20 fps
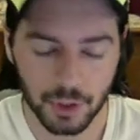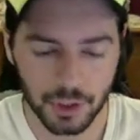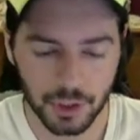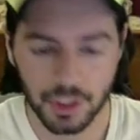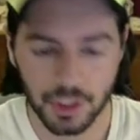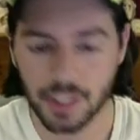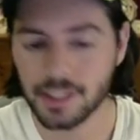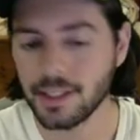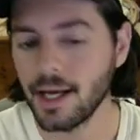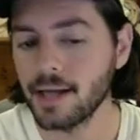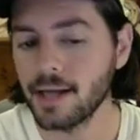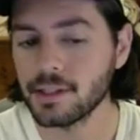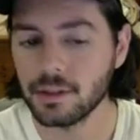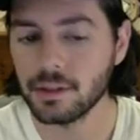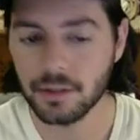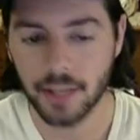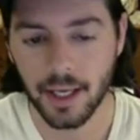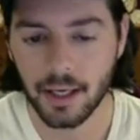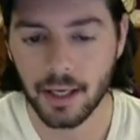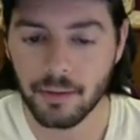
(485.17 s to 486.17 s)
Just because it has a
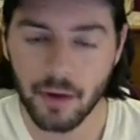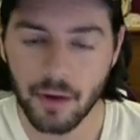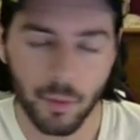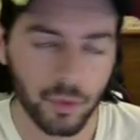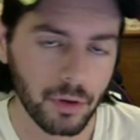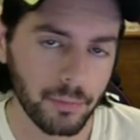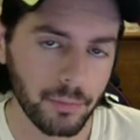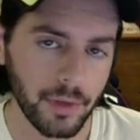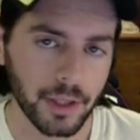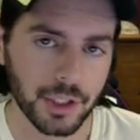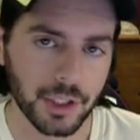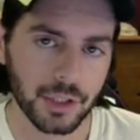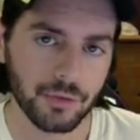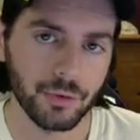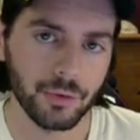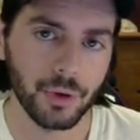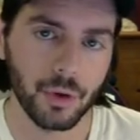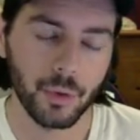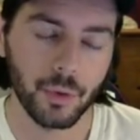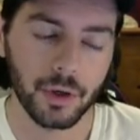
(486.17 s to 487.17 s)
name, I want to mention
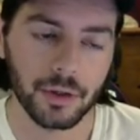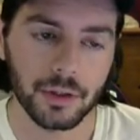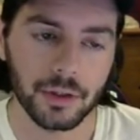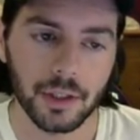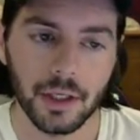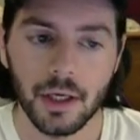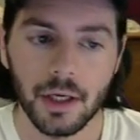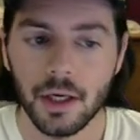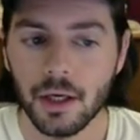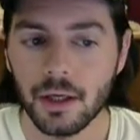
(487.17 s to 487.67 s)
real quickly.